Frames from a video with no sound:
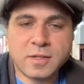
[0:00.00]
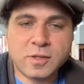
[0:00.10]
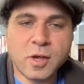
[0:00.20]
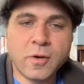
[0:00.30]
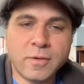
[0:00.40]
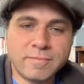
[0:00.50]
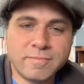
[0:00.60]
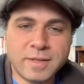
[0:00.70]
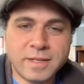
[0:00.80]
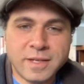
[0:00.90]
So
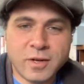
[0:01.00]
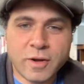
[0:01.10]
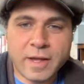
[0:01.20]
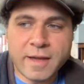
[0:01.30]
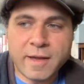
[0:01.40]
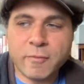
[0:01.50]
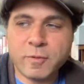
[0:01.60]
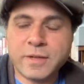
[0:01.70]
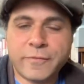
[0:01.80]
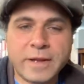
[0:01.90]
I would
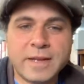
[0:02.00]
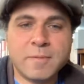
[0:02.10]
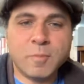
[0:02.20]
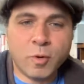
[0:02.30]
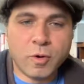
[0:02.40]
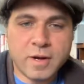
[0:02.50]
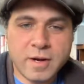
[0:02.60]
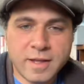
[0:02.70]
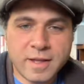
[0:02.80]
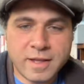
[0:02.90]
defend it more
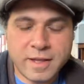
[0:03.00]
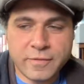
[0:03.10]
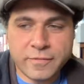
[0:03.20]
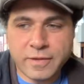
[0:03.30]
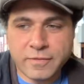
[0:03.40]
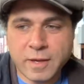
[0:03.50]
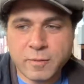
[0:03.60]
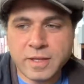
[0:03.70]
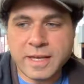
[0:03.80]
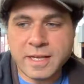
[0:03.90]
if that
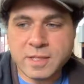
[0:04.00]
were the case.